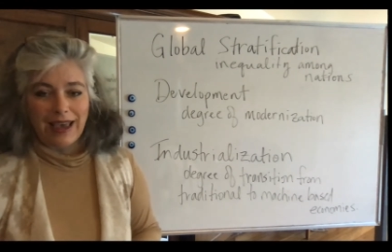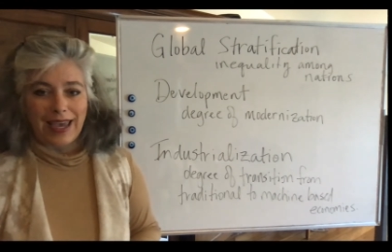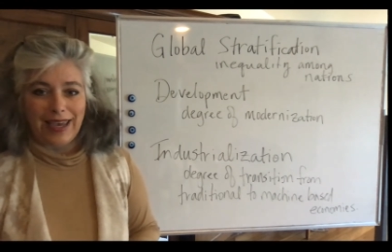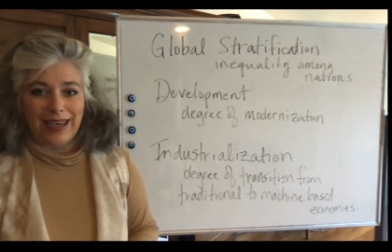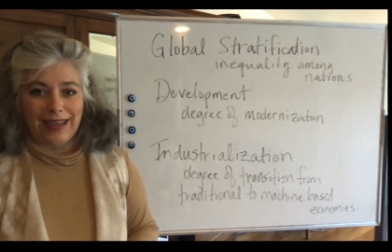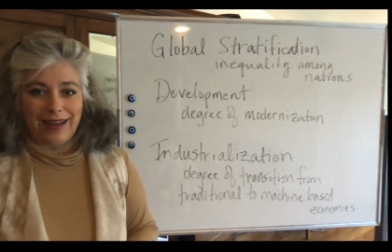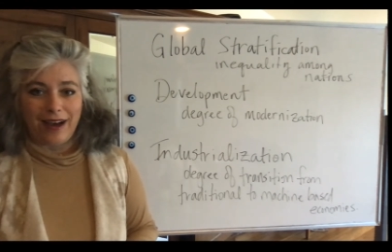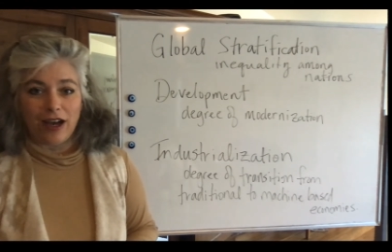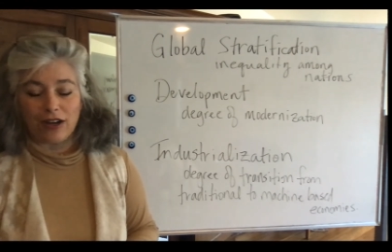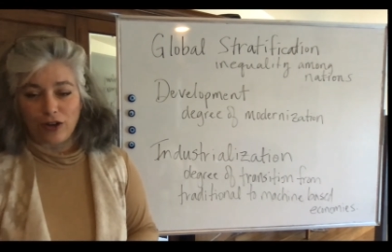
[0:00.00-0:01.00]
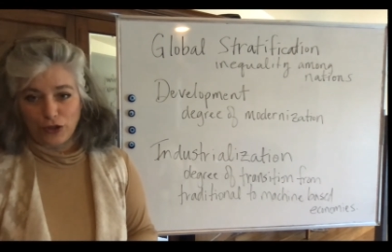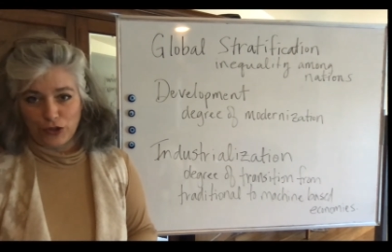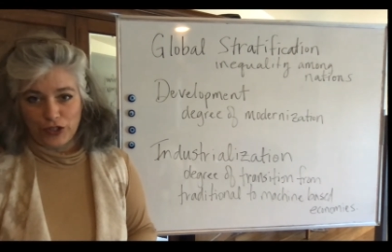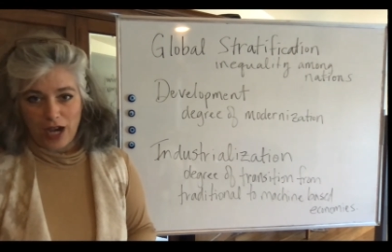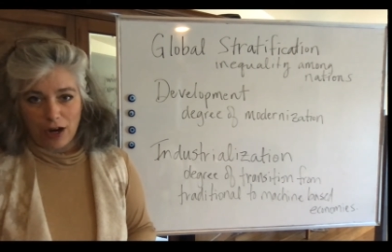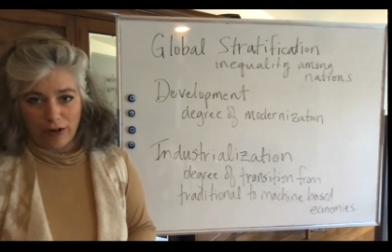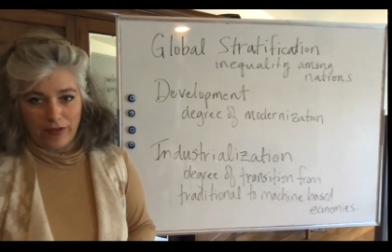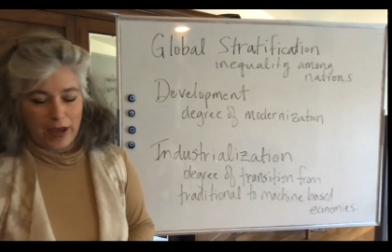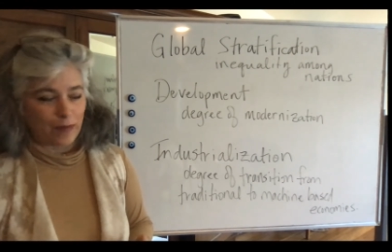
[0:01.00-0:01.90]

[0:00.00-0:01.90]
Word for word: in uh, cultural geography.